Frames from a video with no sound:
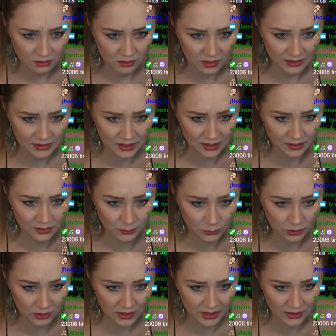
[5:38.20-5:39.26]
Is that a
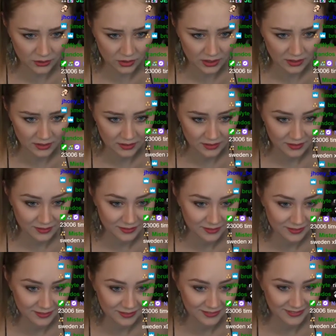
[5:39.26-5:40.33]
small country?
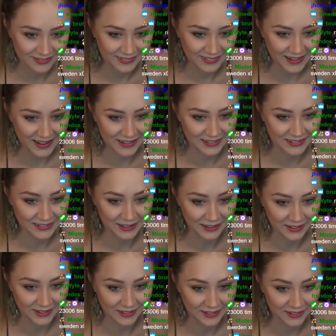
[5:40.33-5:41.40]
I
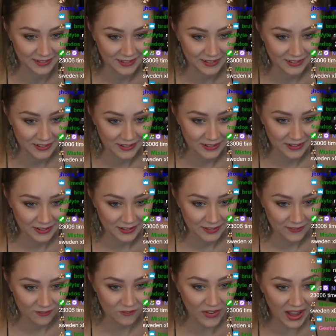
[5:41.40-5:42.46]
suck.
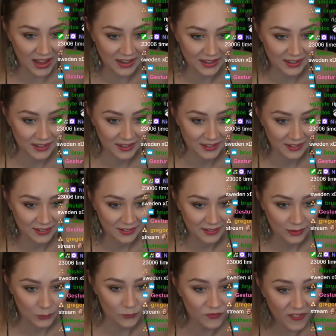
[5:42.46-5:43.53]
Fuck!
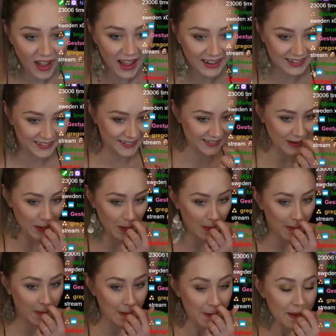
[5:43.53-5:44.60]
Fuck!
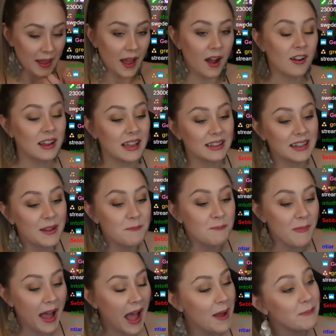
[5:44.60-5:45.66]
Okay, the
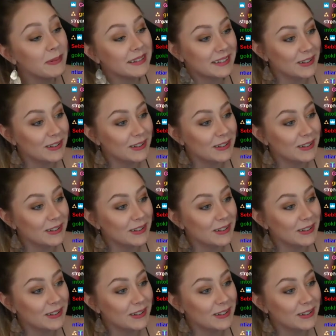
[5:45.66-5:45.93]
map is